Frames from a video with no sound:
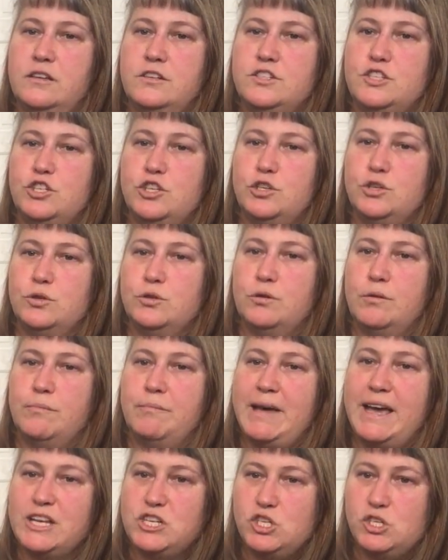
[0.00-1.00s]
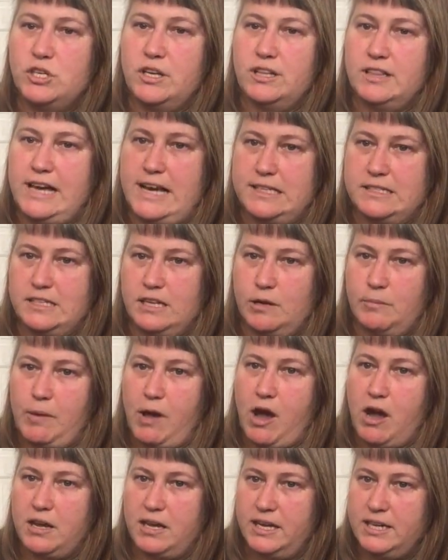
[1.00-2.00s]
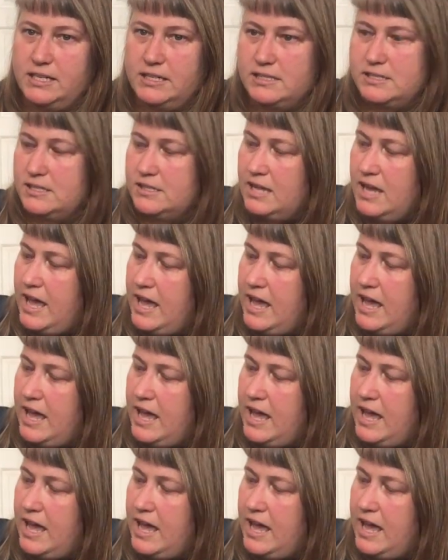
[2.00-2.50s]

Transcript: two mesh elastic pockets,